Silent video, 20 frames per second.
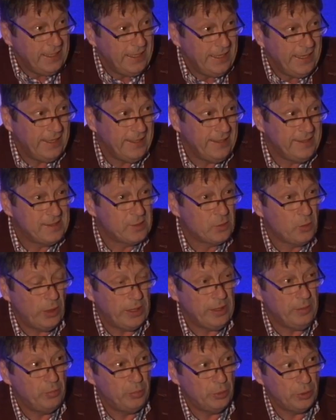and it's
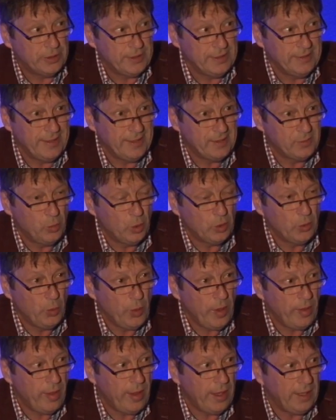quite important that what
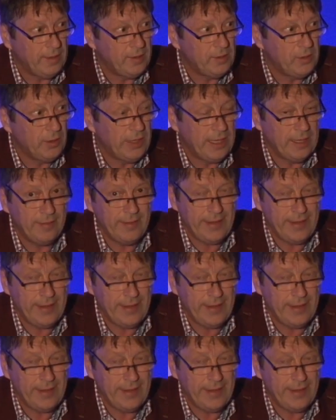we think to get